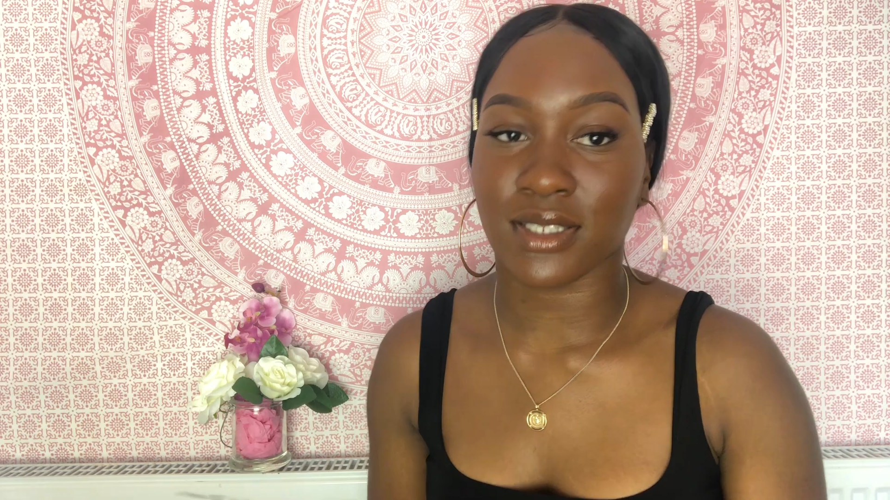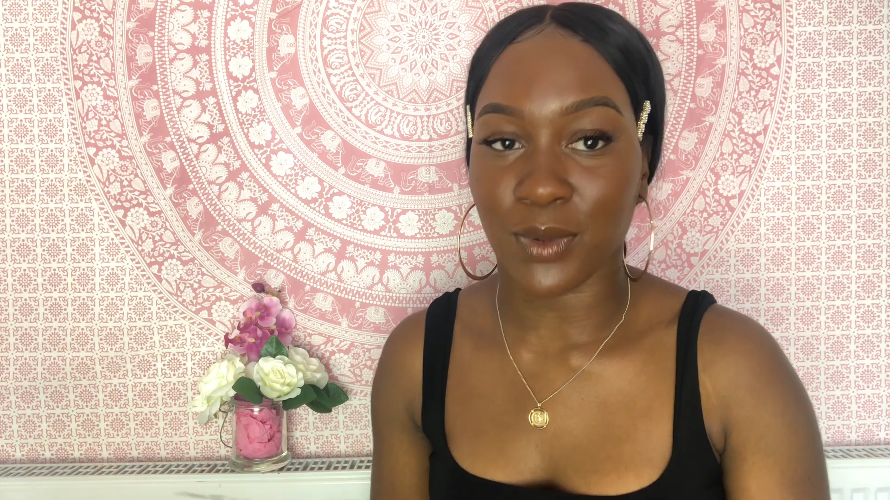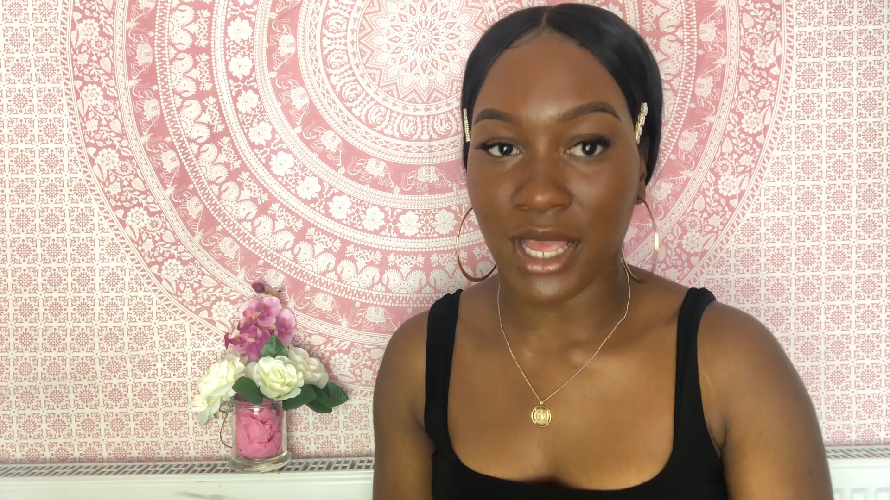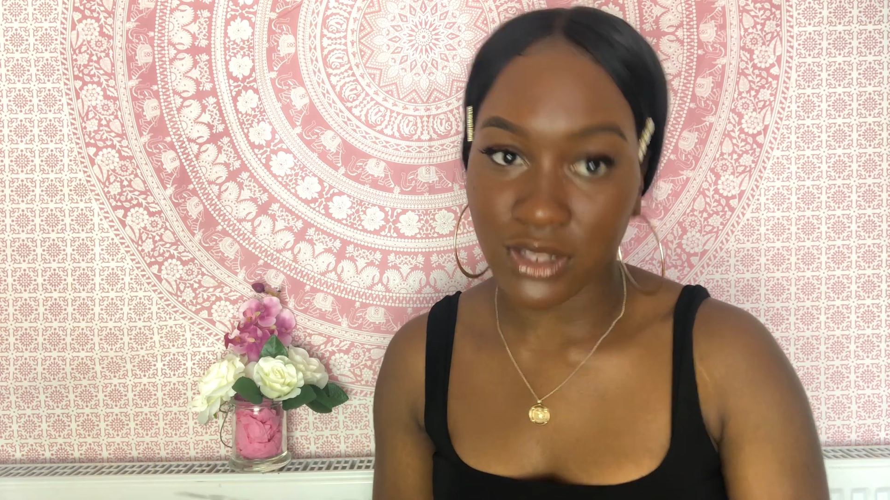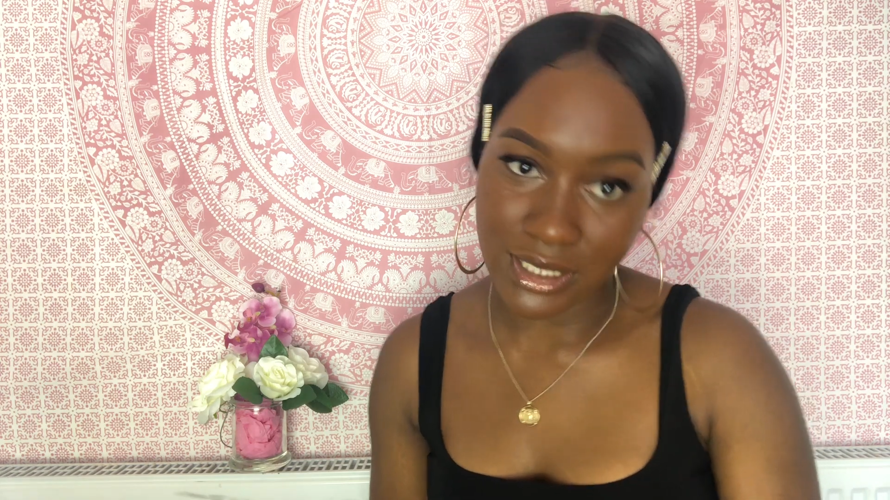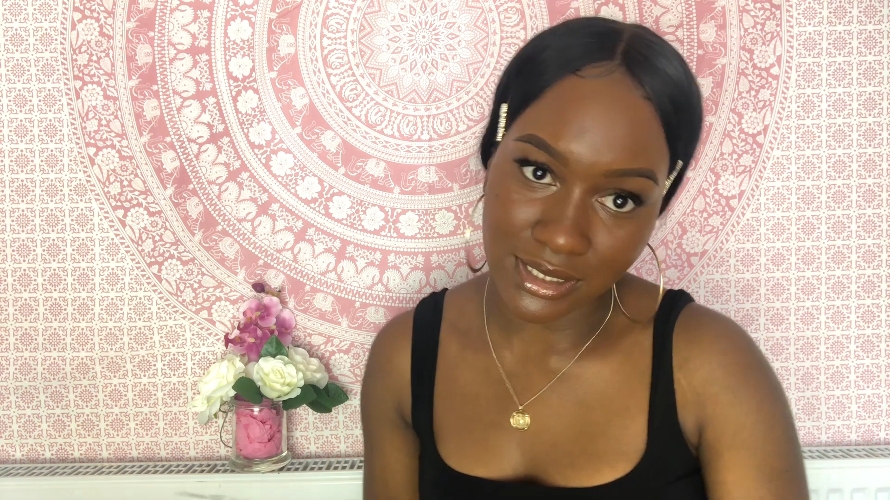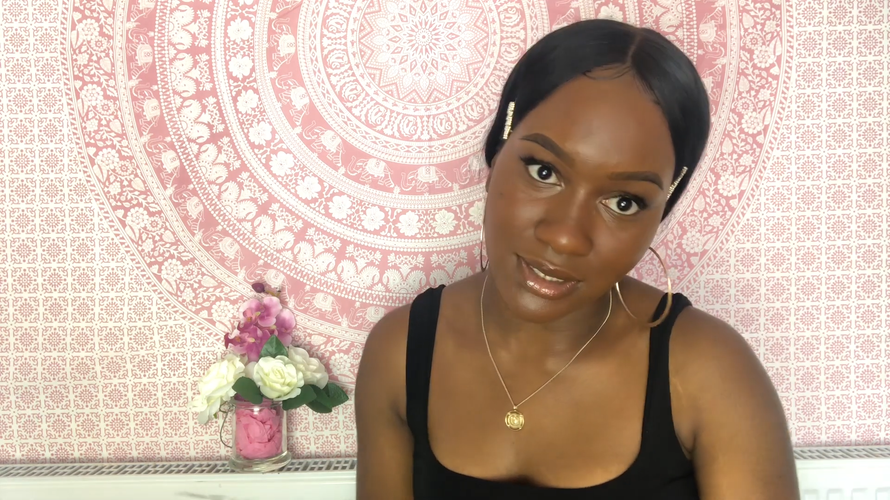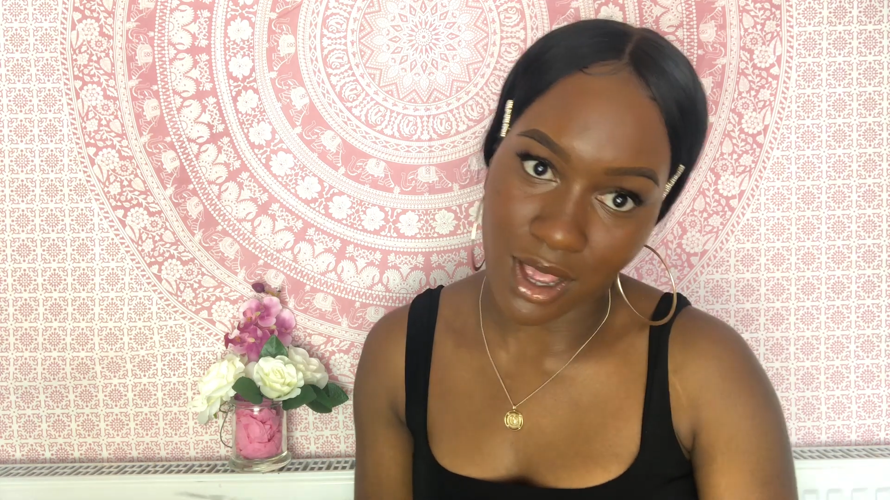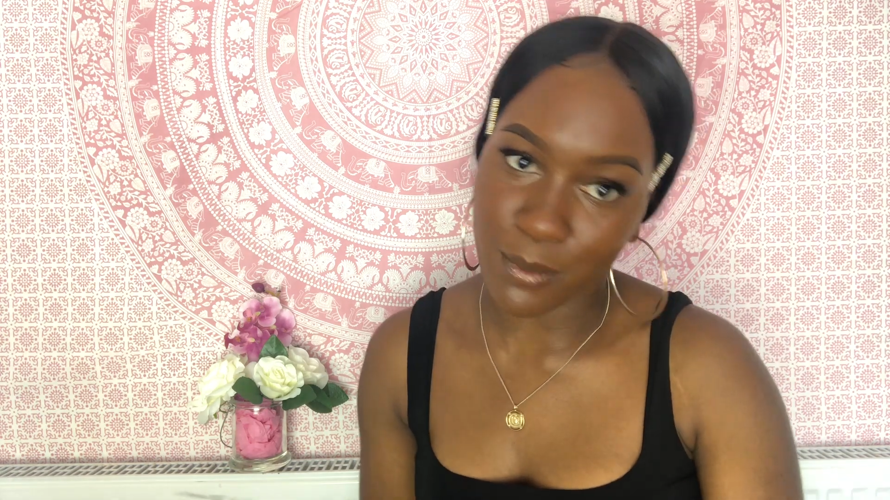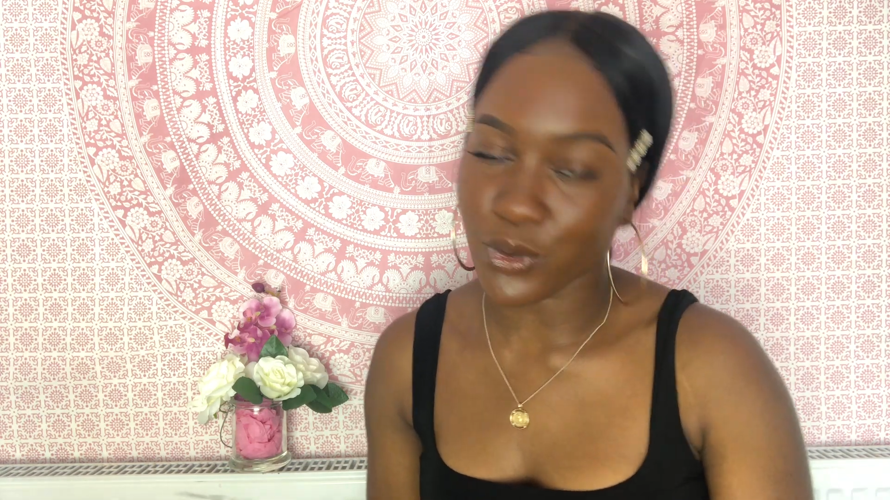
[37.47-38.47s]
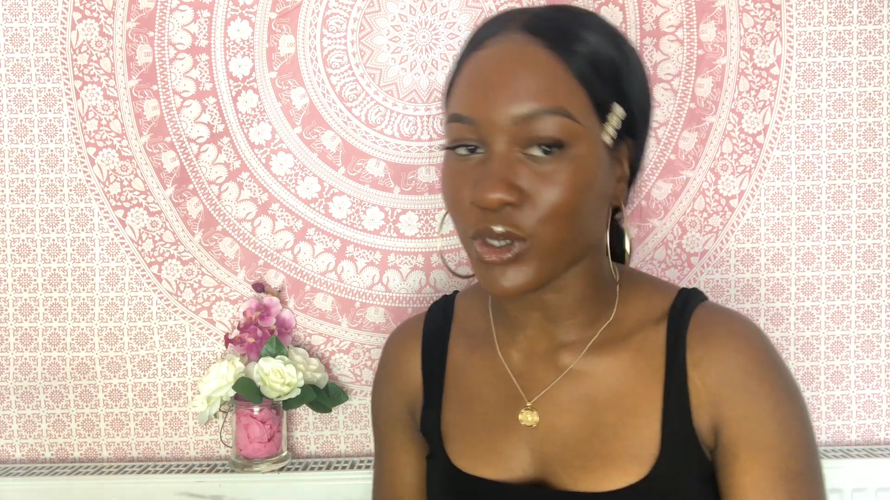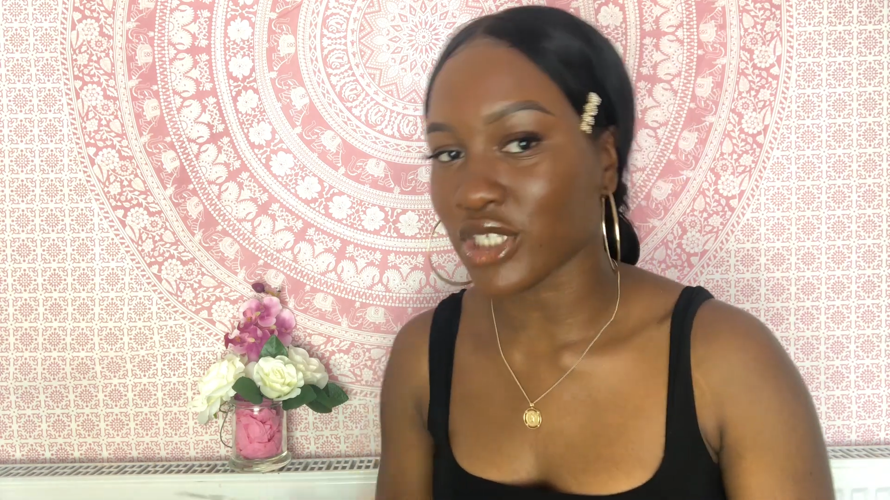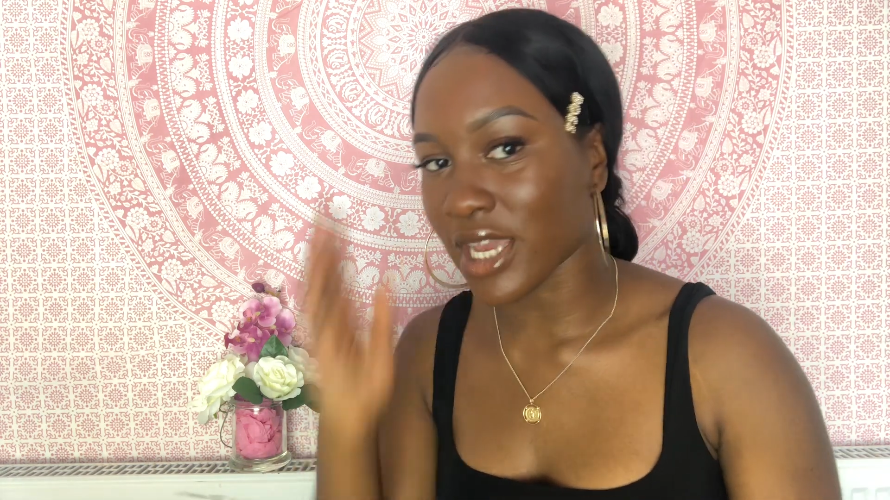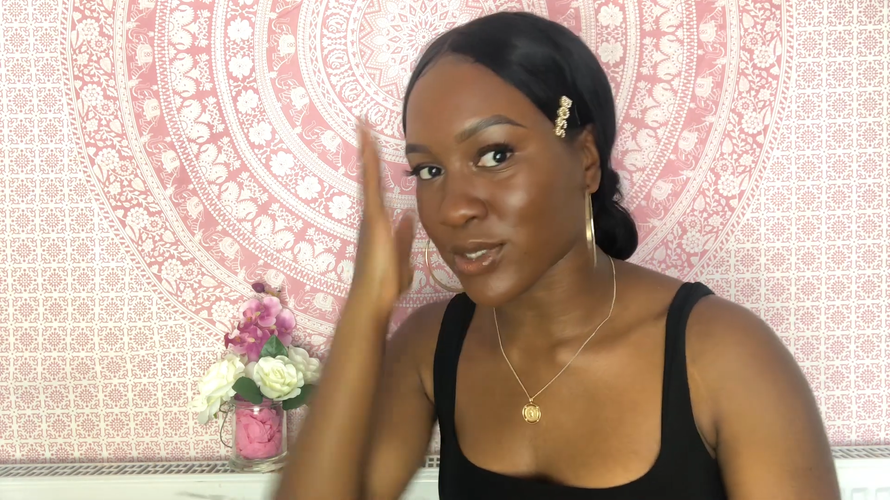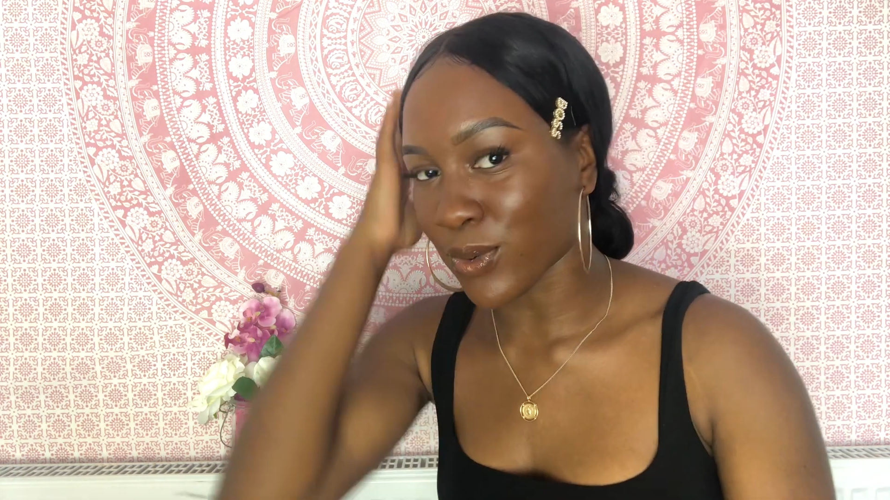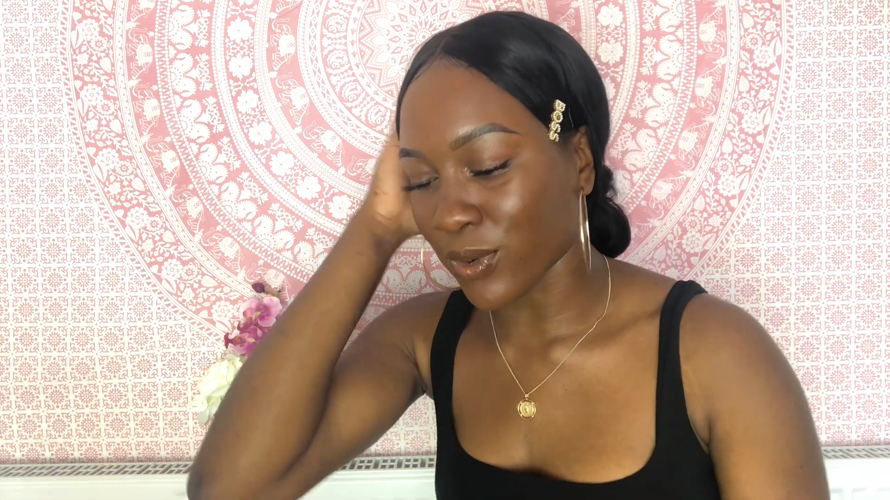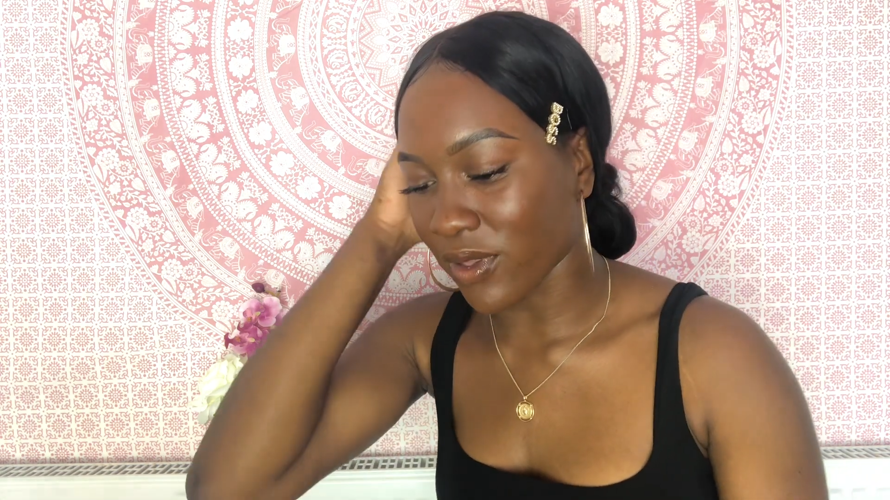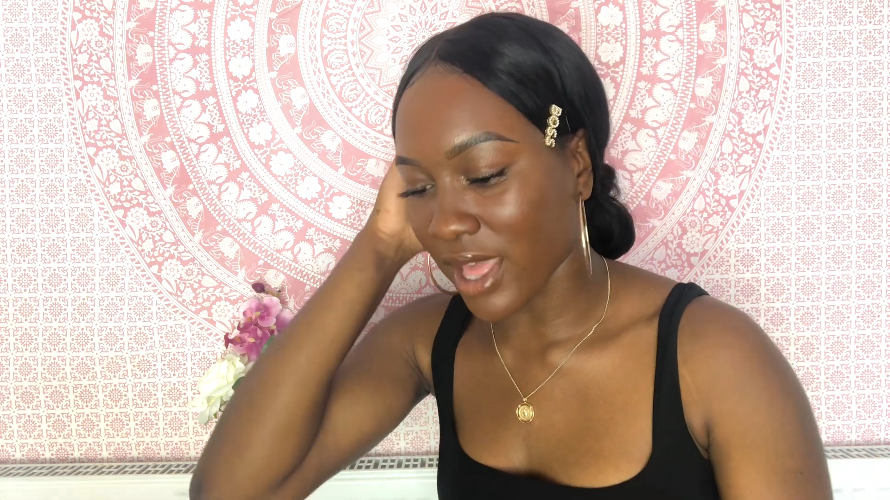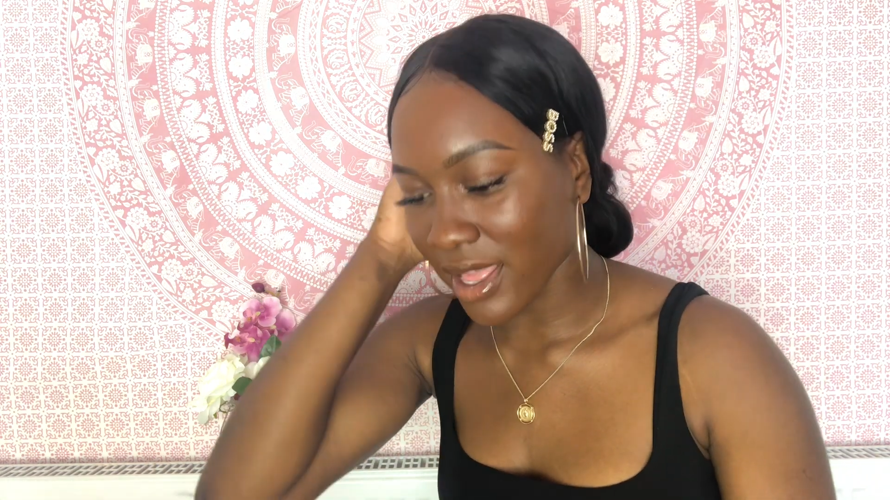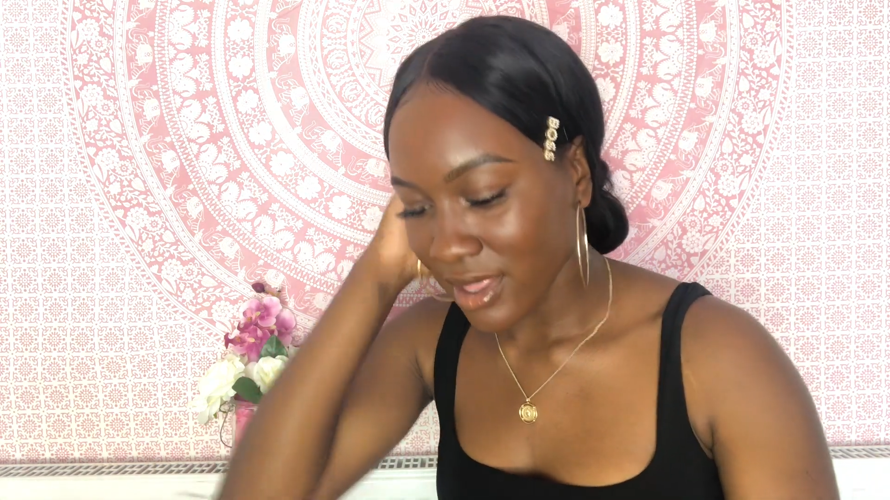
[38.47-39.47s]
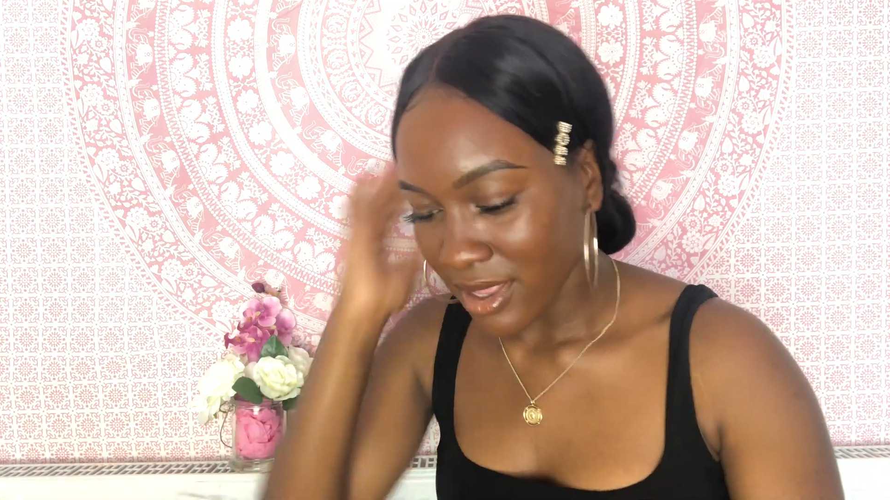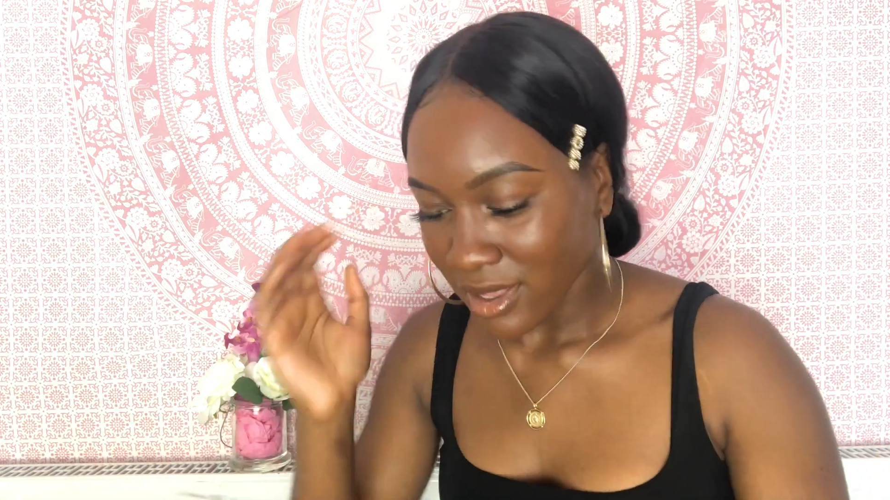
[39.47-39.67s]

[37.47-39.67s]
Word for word: so we had like design project, all of that.